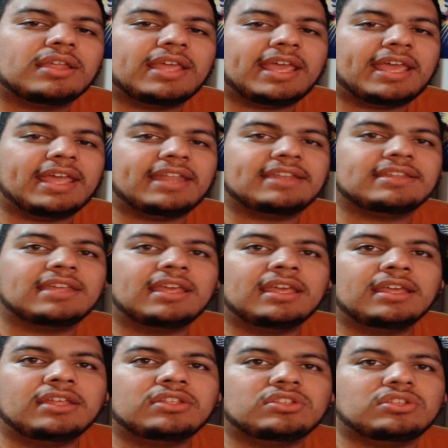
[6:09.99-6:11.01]
and
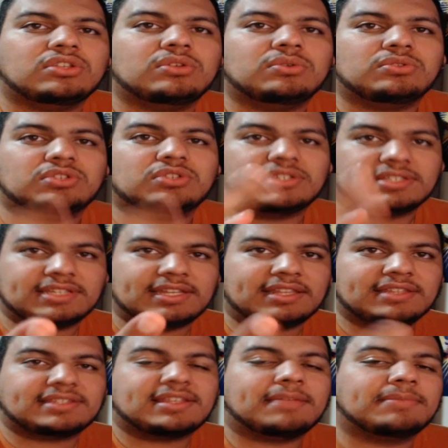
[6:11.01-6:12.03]
you just
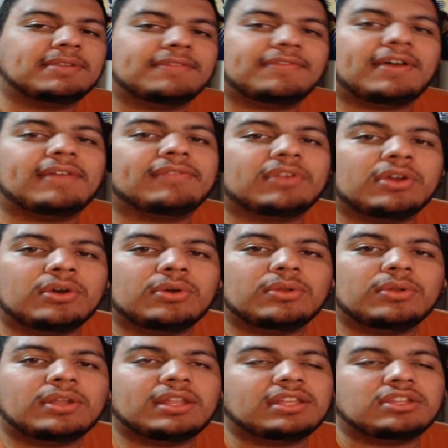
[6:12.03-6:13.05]
need this MD5
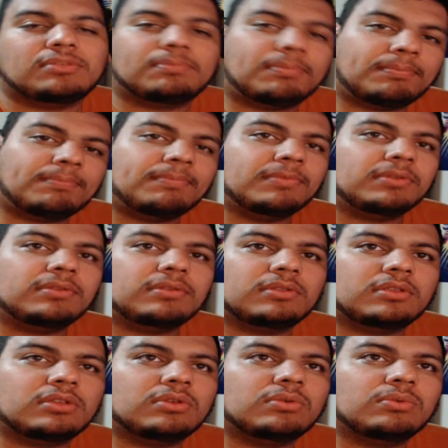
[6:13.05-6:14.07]
code, and
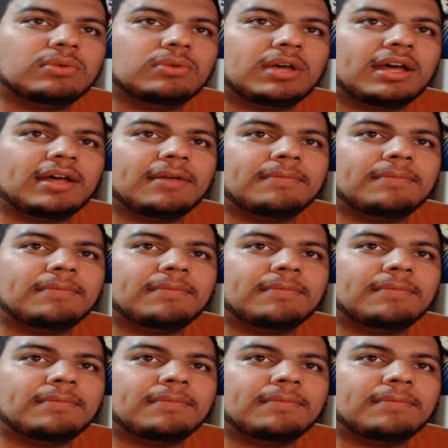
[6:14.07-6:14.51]
you